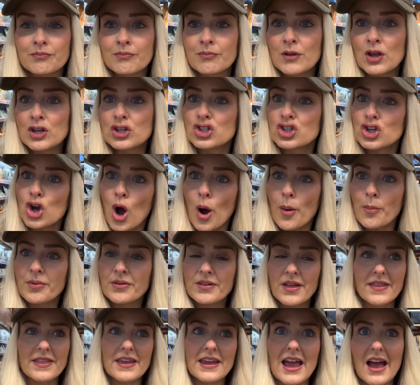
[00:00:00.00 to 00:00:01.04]
shop
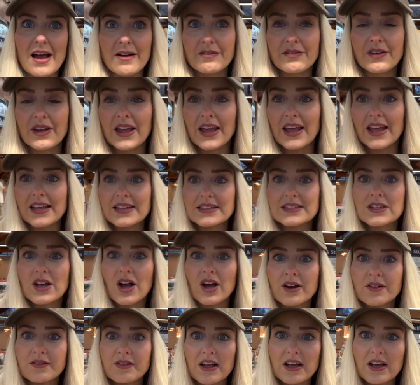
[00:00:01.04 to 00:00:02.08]
that they have here. It's
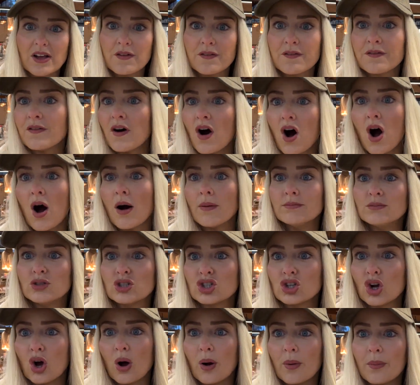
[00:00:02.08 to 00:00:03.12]
kind of like a farm
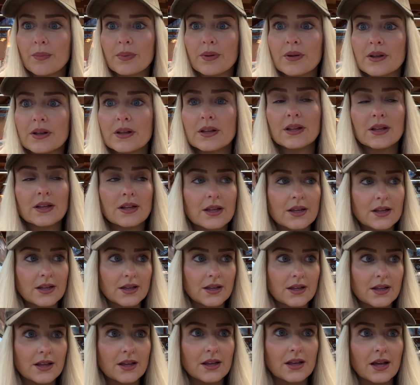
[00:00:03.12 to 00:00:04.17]
shop.
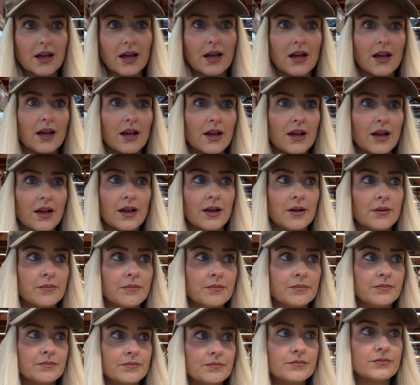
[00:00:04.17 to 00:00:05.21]
Um,
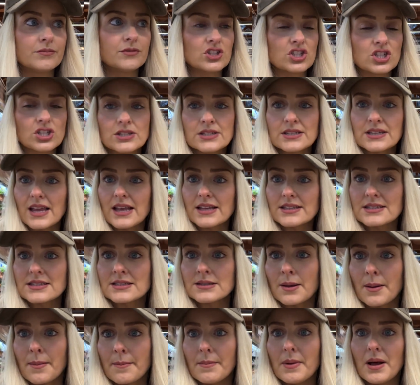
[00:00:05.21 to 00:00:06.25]
just to get
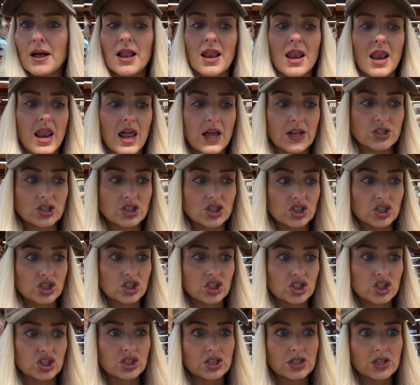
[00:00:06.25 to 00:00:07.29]
some
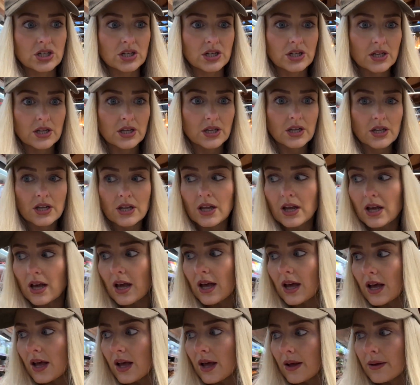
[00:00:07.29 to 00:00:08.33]
lunch.
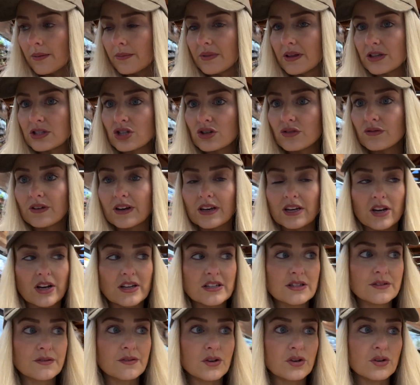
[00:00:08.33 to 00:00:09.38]
They do really
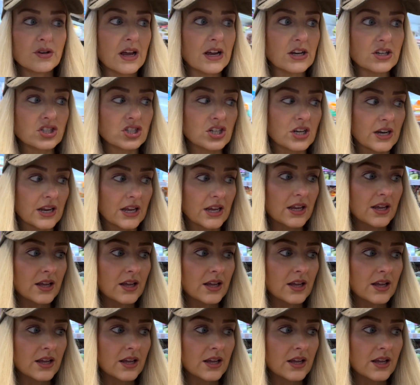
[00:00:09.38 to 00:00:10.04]
nice food actually.